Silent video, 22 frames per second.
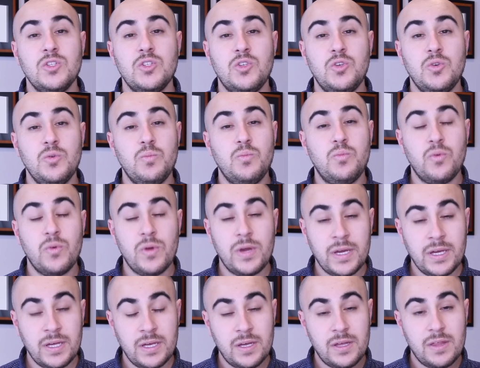to
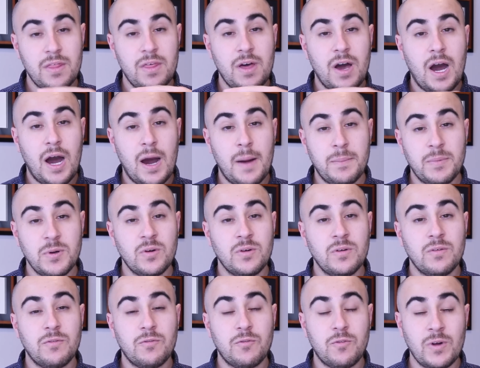bring the
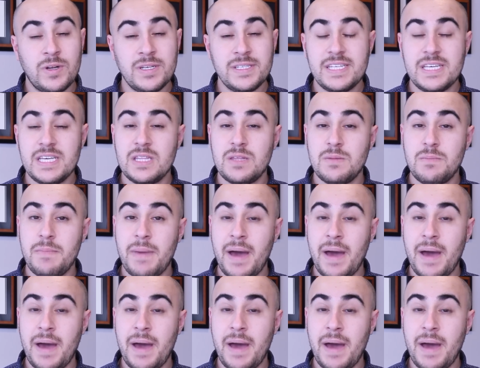upper front teeth